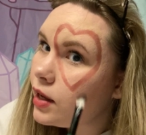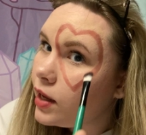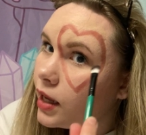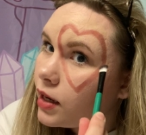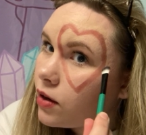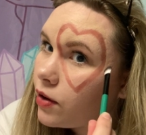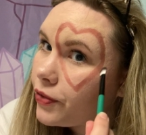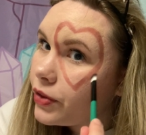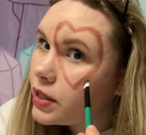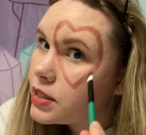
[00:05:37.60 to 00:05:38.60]
and
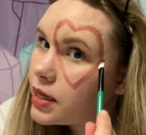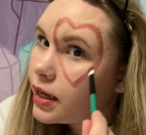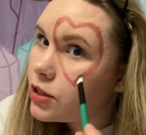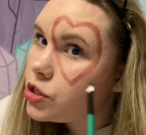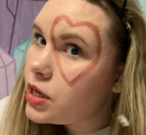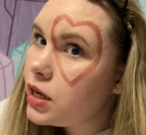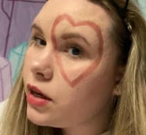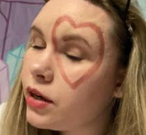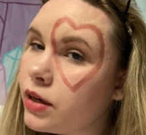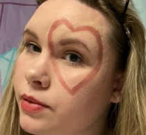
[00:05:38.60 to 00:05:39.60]
on this edge
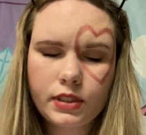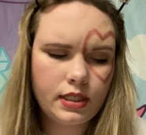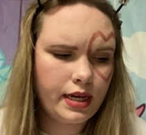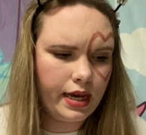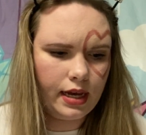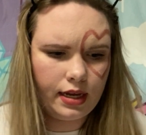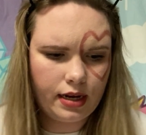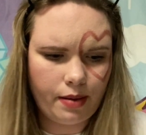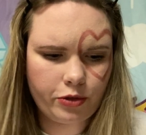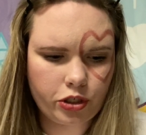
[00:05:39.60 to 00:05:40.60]
here. And
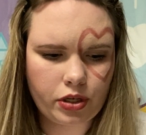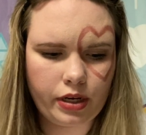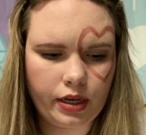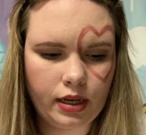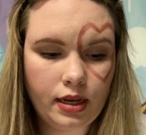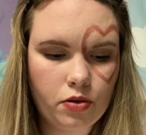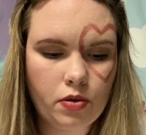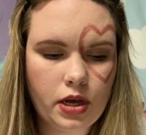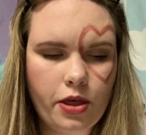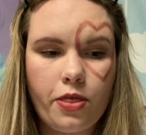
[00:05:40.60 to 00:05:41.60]
I'm just gonna
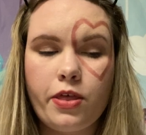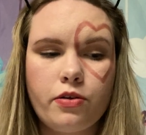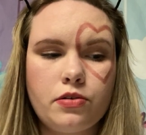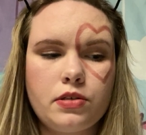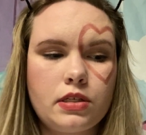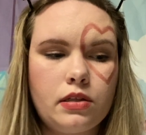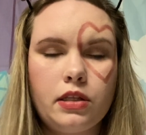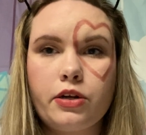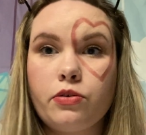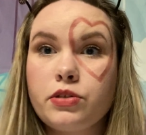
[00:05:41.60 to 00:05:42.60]
do those
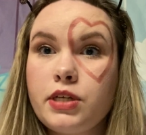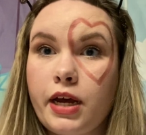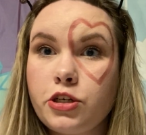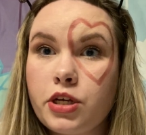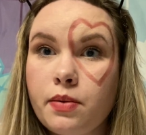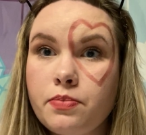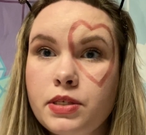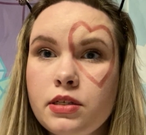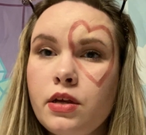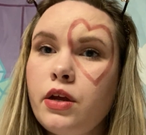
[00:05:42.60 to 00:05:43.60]
little
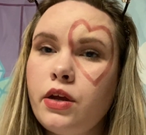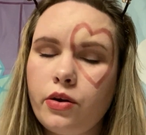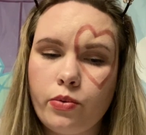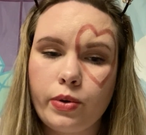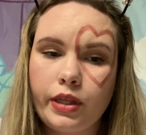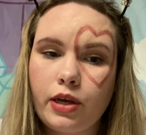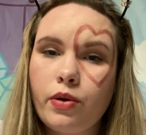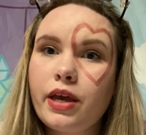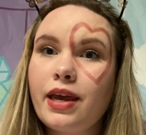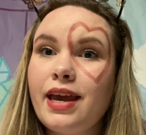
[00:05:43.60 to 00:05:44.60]
touch-ups really
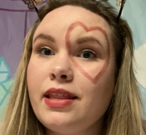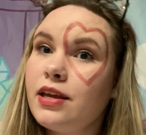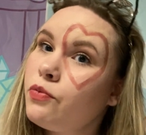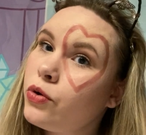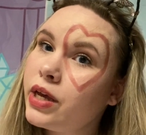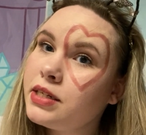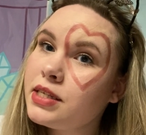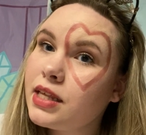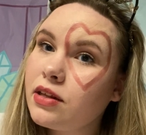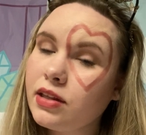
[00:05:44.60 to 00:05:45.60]
quick, and then we'll get to
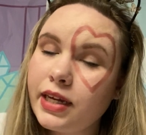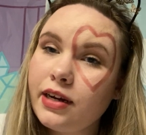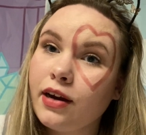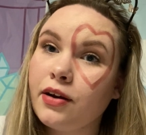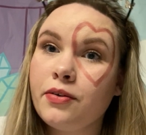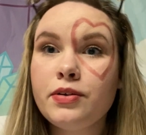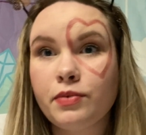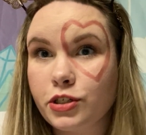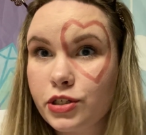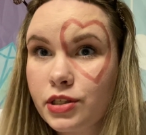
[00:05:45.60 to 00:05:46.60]
the glitter,
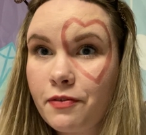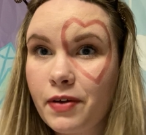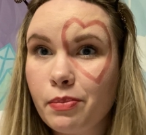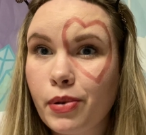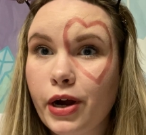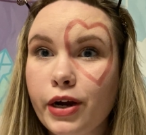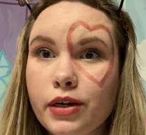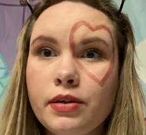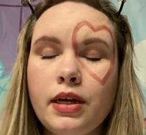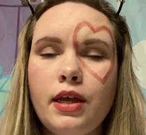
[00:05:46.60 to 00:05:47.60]
which is the fun
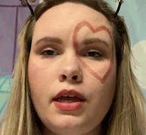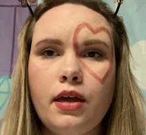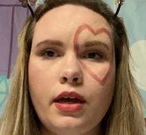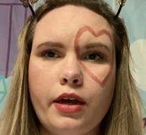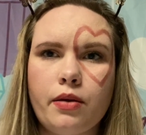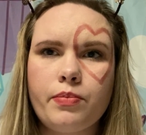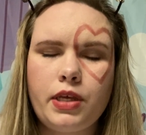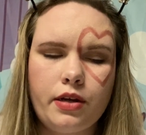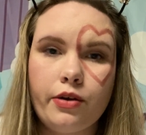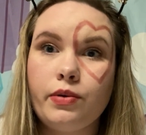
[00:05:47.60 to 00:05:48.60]
part, you
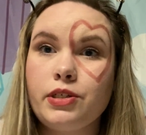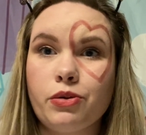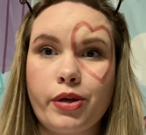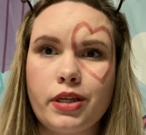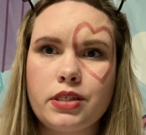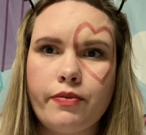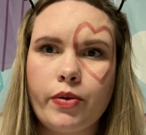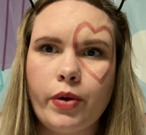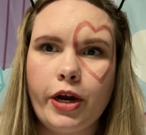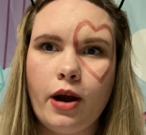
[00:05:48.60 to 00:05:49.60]
know, until it gets
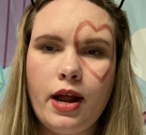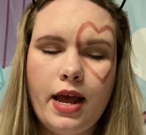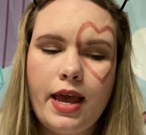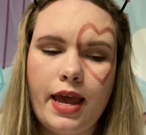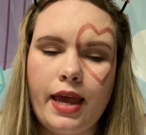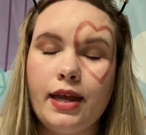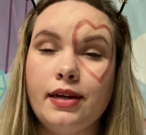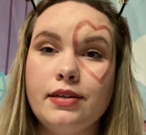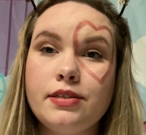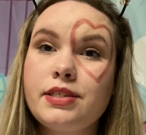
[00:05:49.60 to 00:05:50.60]
everywhere and
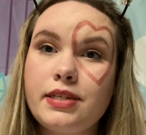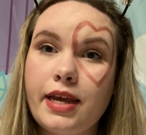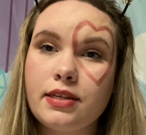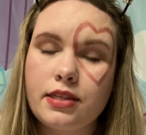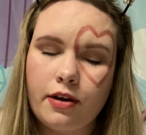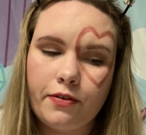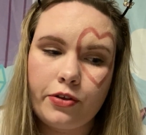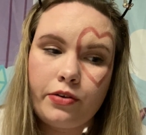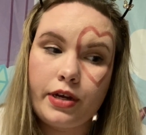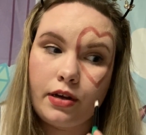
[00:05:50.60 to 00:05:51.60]
stays there for
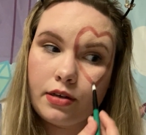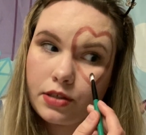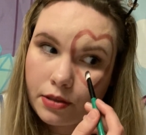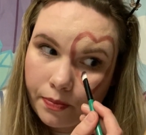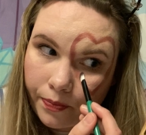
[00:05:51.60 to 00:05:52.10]
3 years.